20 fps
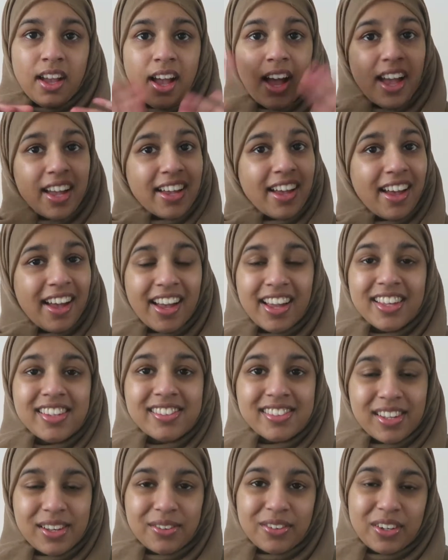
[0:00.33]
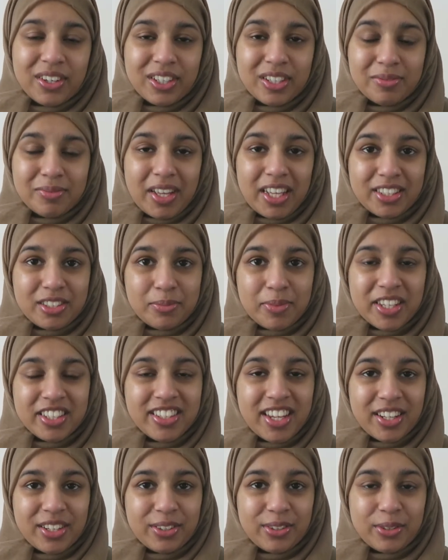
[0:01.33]
Hi guys and welcome back to my
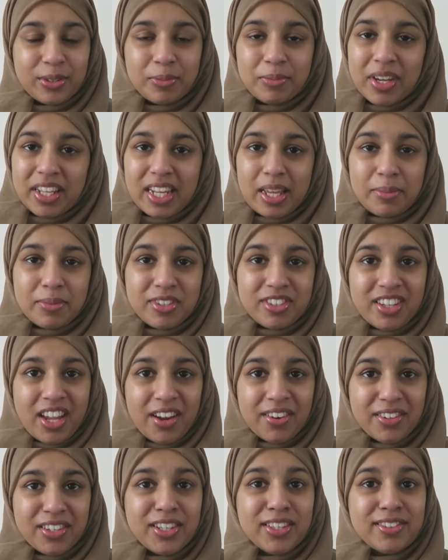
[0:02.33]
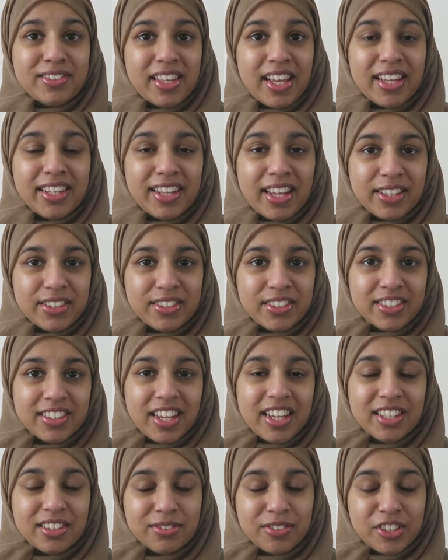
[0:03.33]
channel. My name is Sharon Hussein and
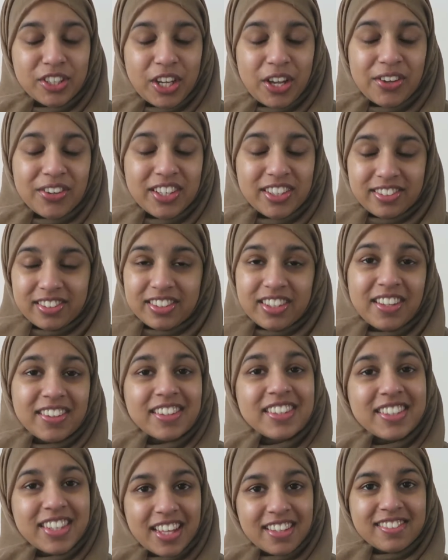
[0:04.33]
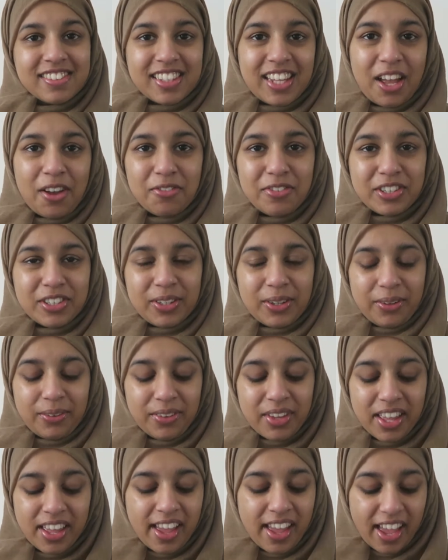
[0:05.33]
today's video is another testing out video,
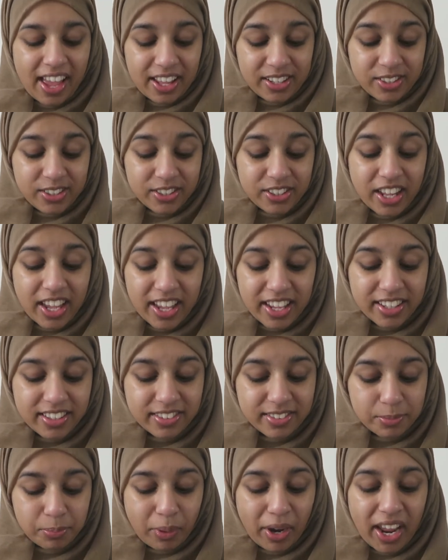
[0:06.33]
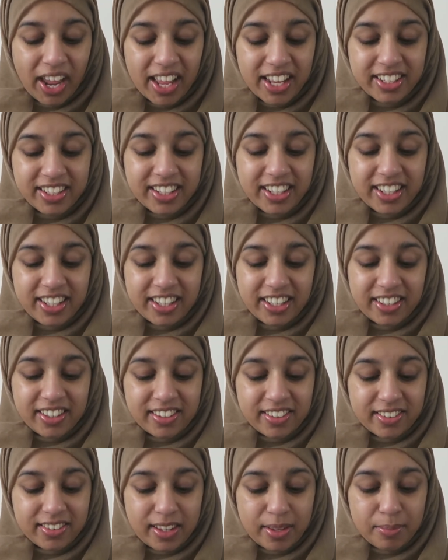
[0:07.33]
and today's brand
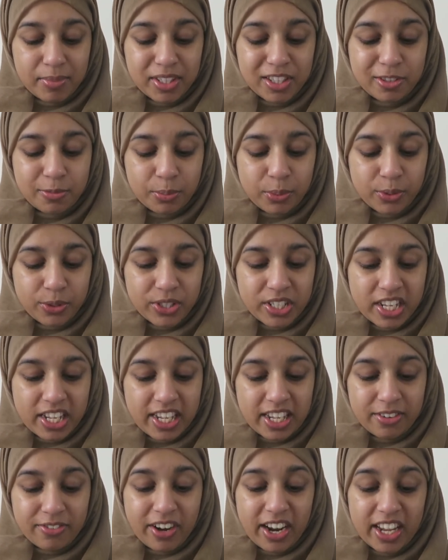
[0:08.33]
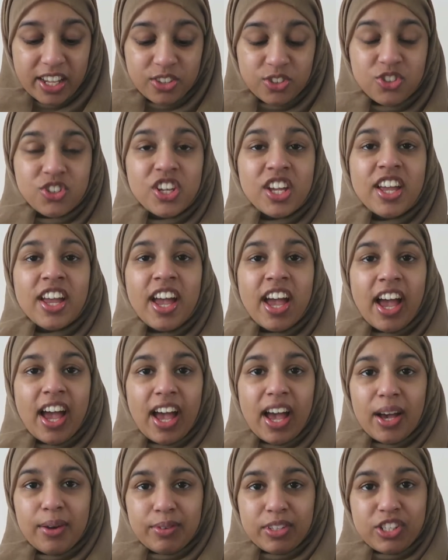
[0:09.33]
is the Miss Sporty range,
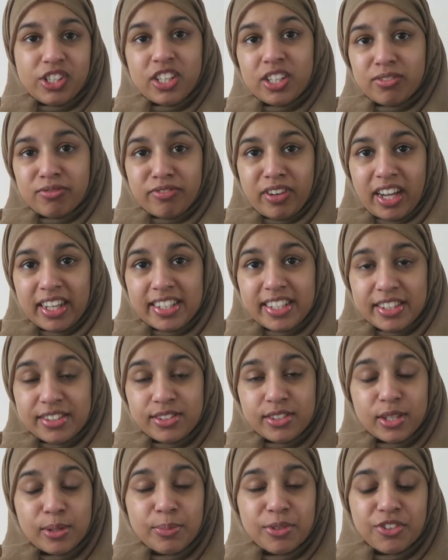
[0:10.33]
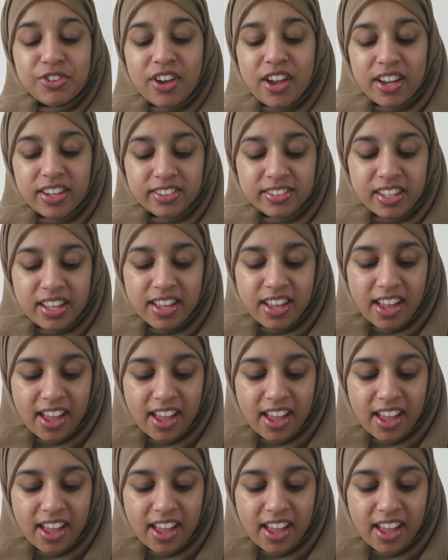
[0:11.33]
which you can find in Superdrugs.